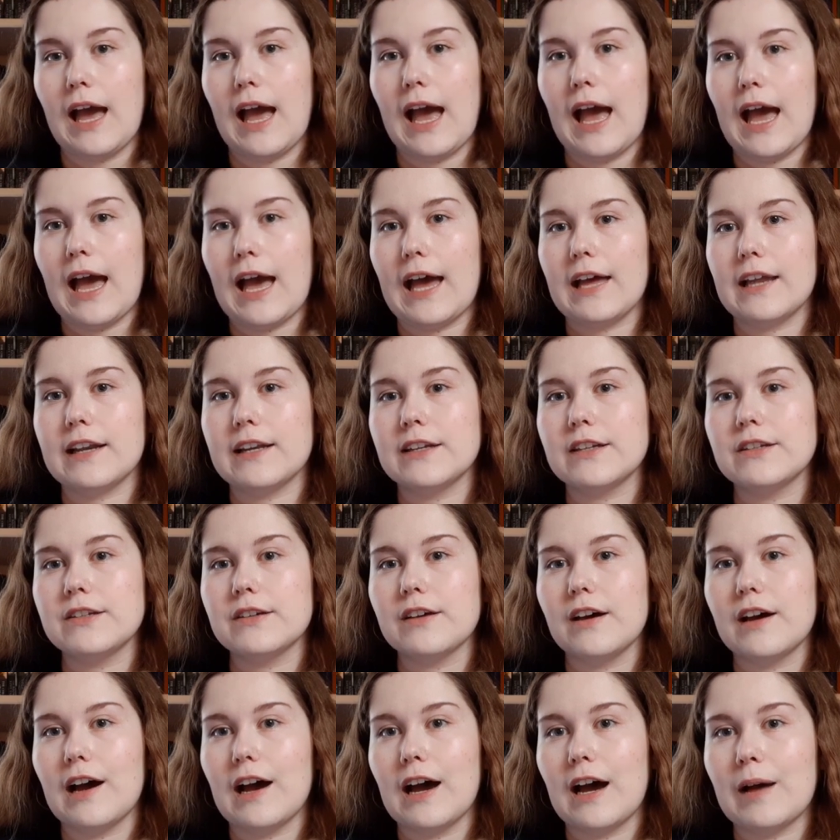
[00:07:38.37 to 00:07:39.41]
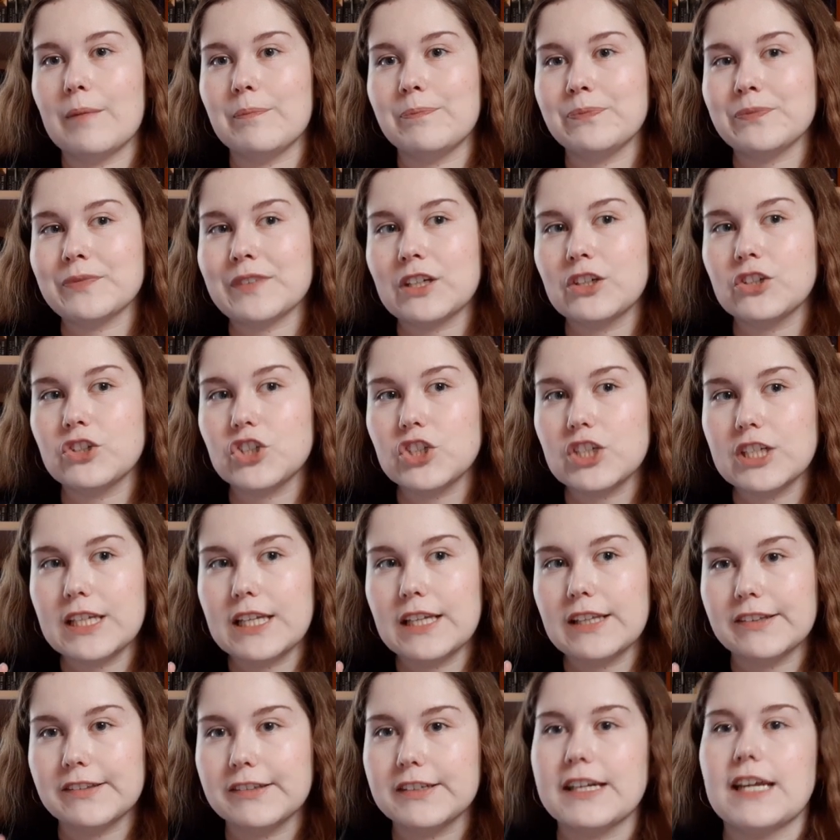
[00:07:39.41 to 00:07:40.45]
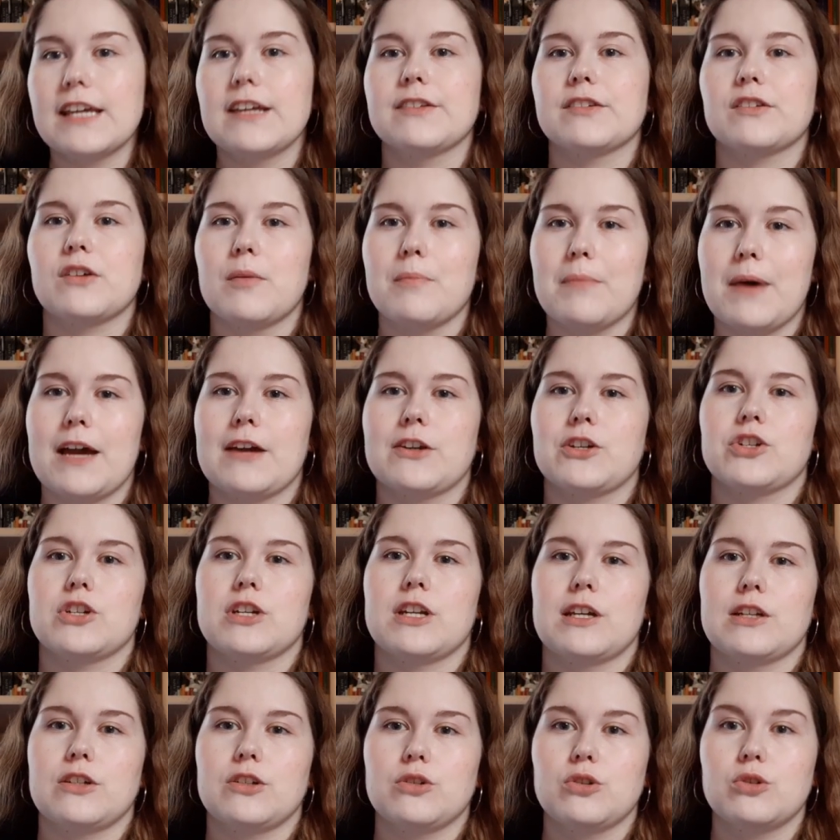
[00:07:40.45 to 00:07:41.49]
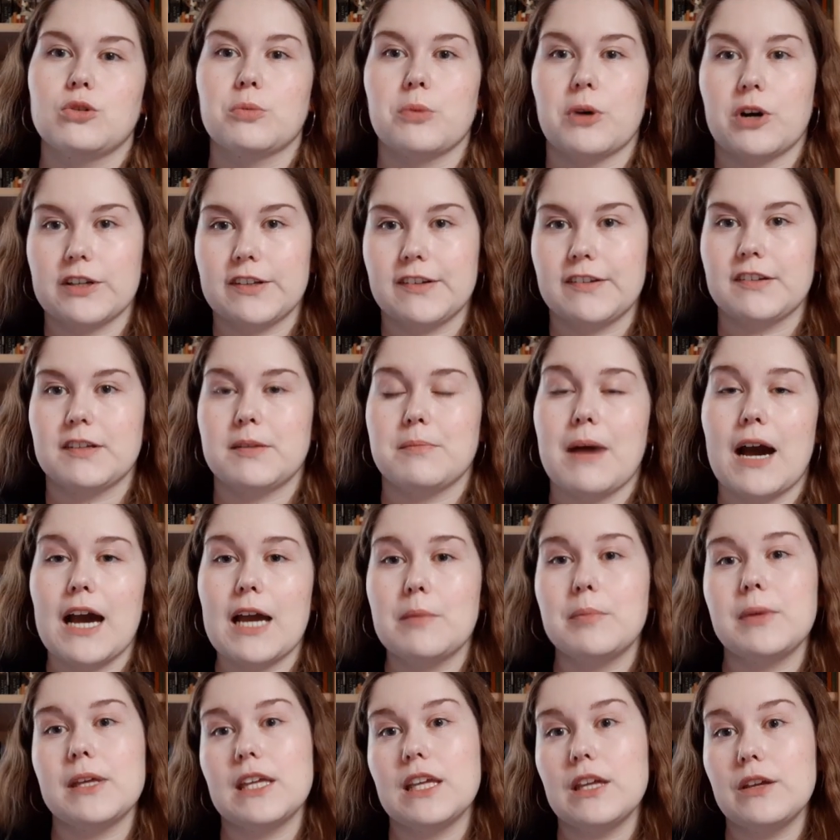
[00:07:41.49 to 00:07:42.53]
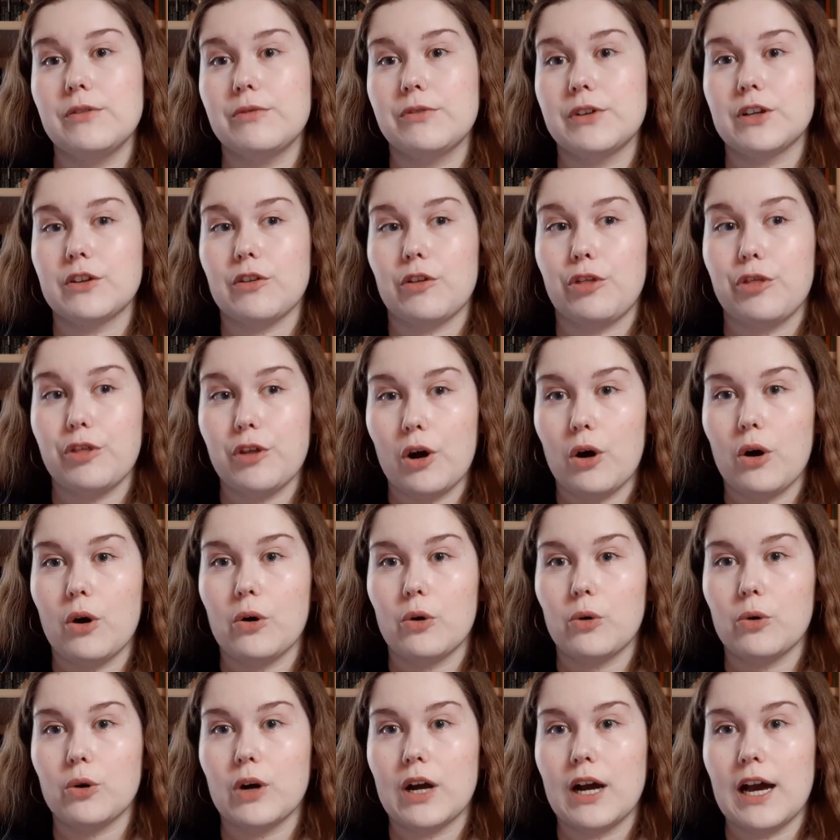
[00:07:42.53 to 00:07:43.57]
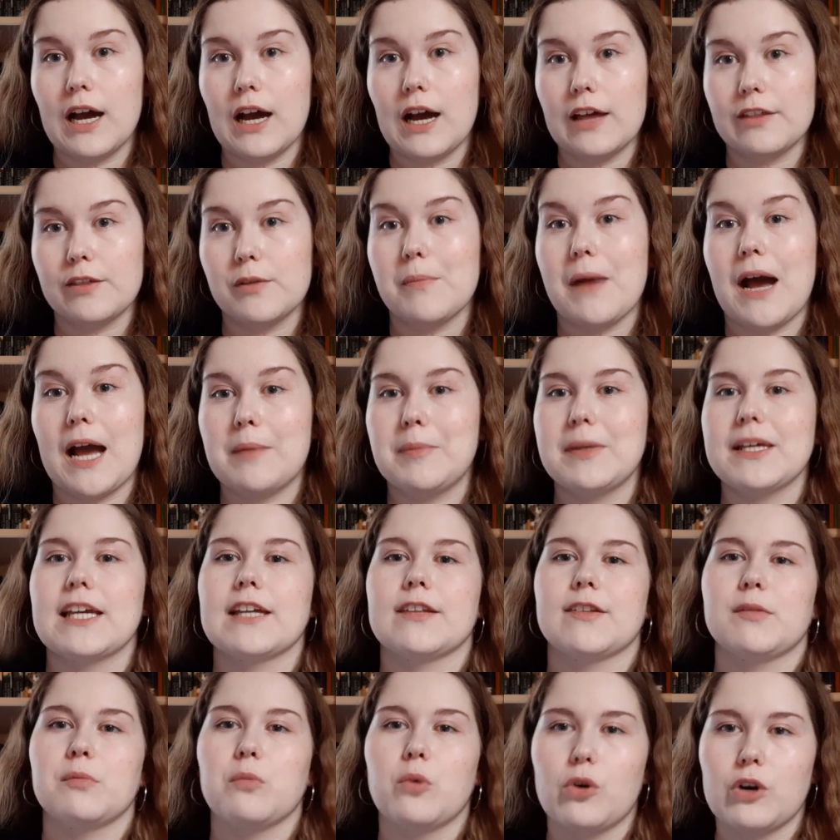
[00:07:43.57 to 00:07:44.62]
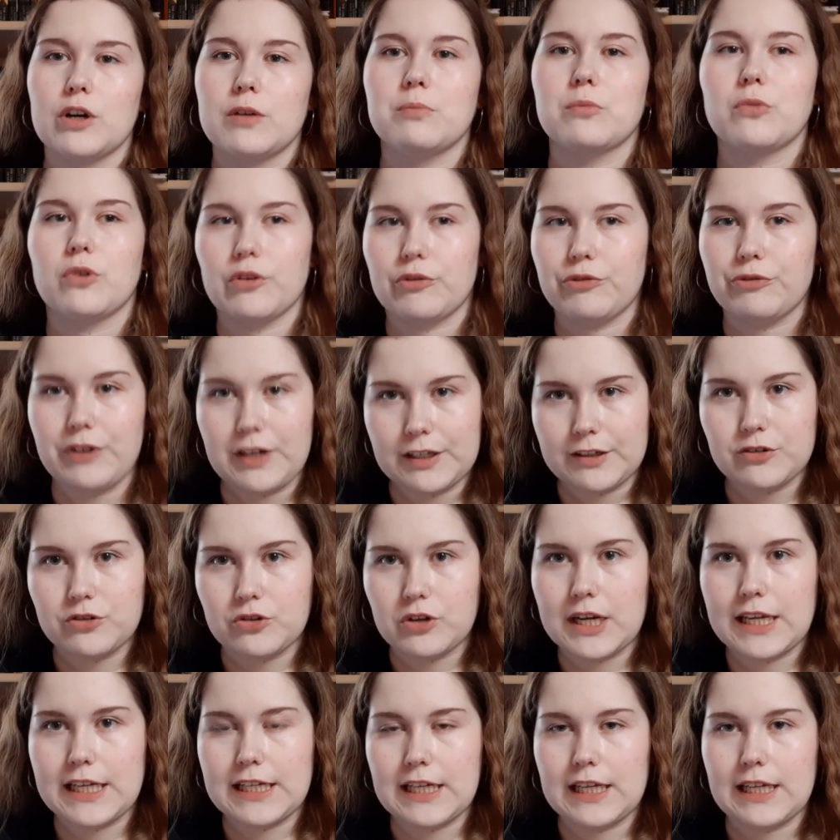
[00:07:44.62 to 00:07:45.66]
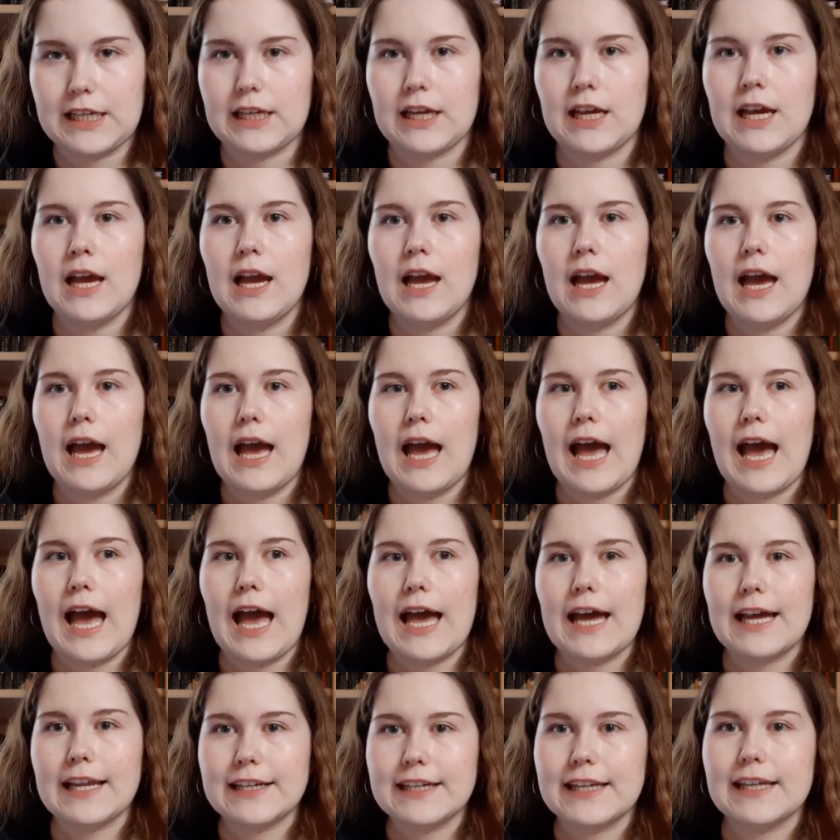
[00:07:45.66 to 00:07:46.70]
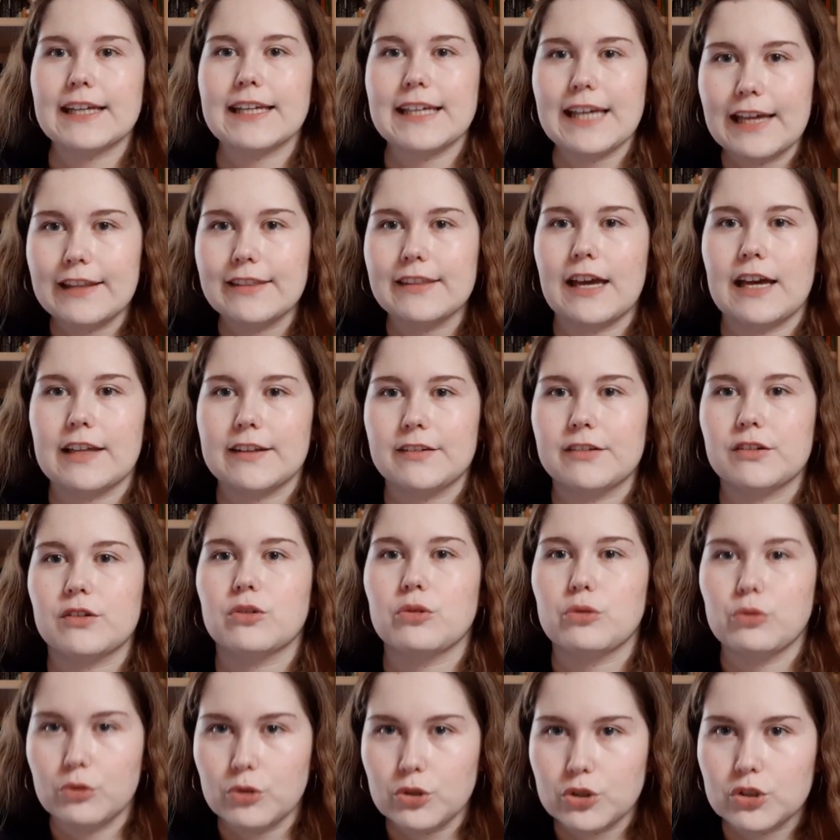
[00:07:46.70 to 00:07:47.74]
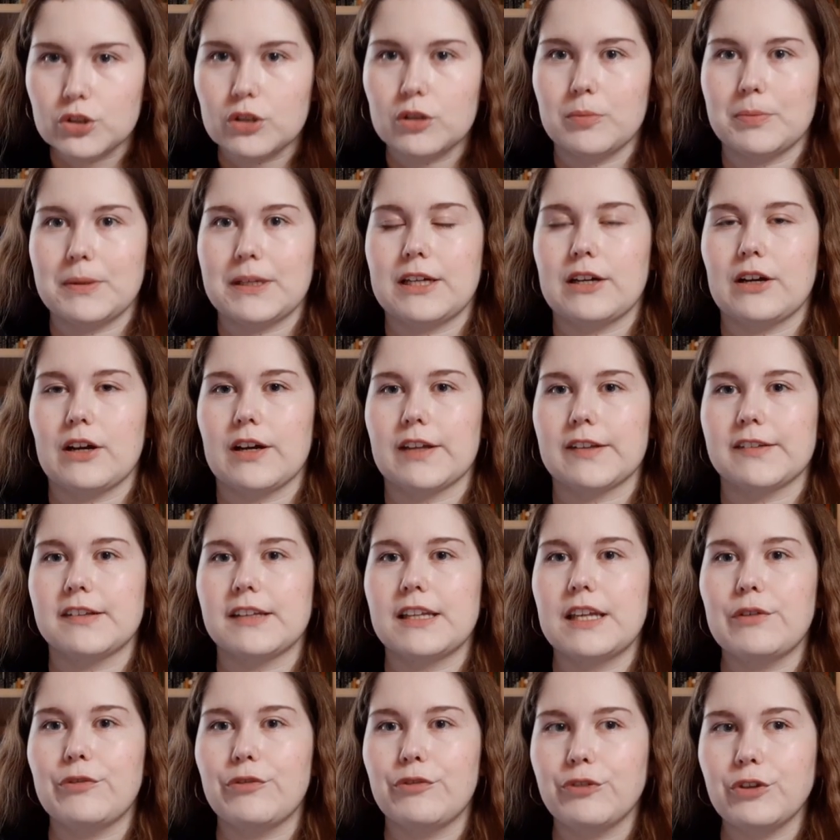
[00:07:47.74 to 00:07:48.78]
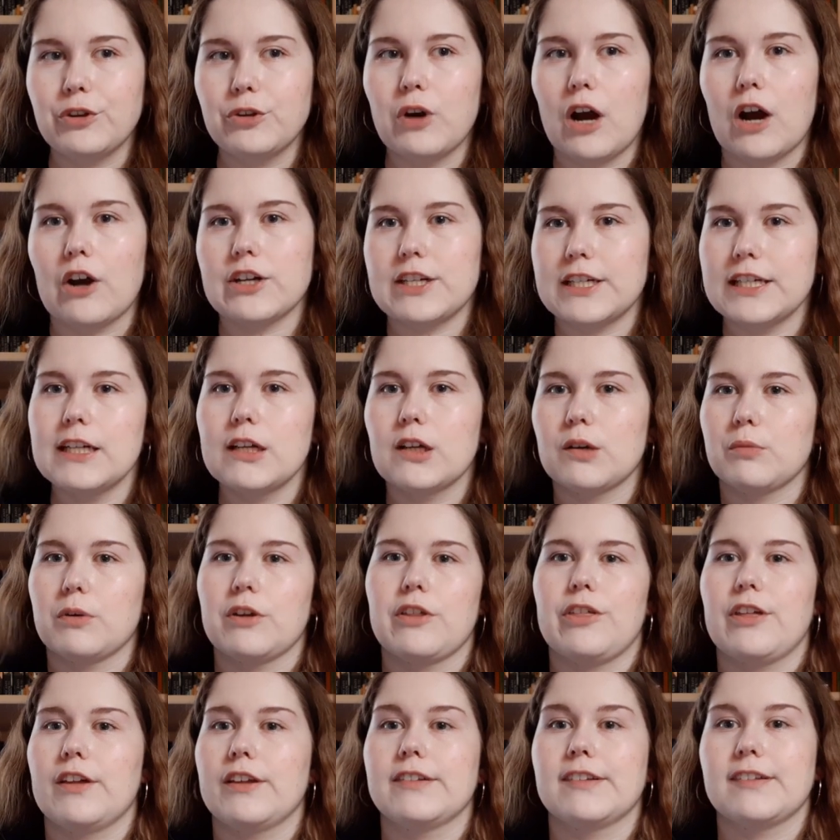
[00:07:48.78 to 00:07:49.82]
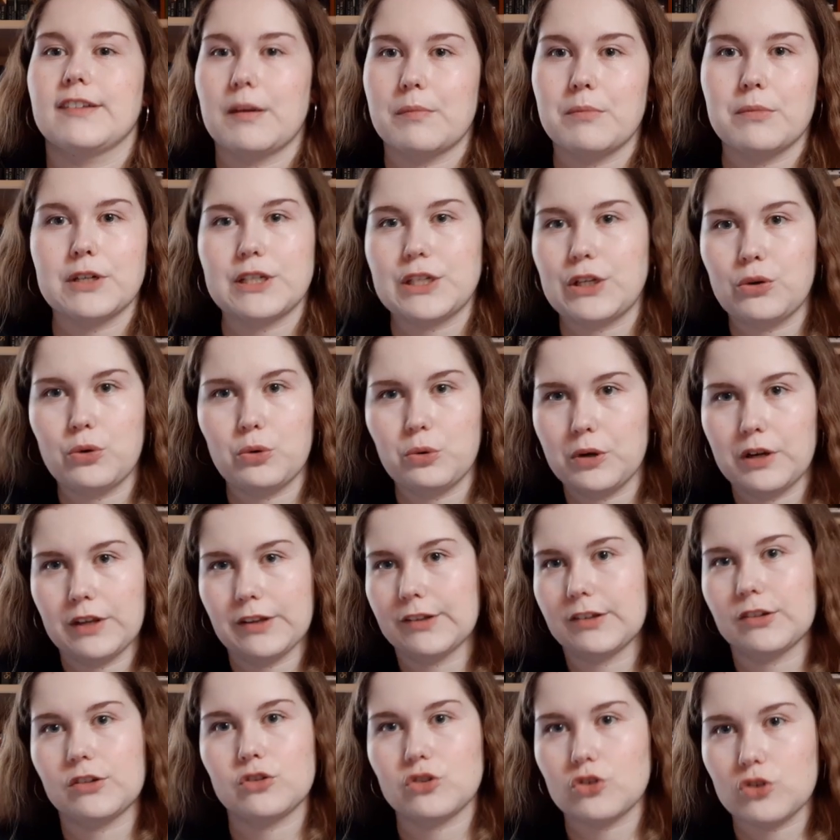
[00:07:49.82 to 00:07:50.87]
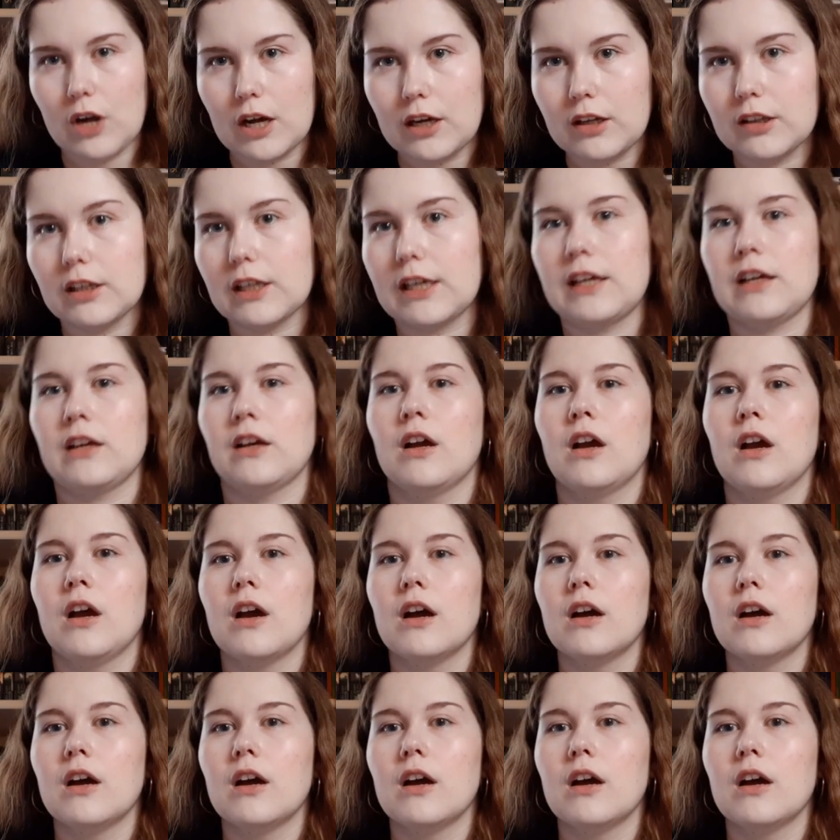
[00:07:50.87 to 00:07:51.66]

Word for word: And um, she stays compassionate towards the Mhybe, even though uh, the Mhybe gets more and more frustrating and again, that's crucial because if you are dealing with somebody who is struggling,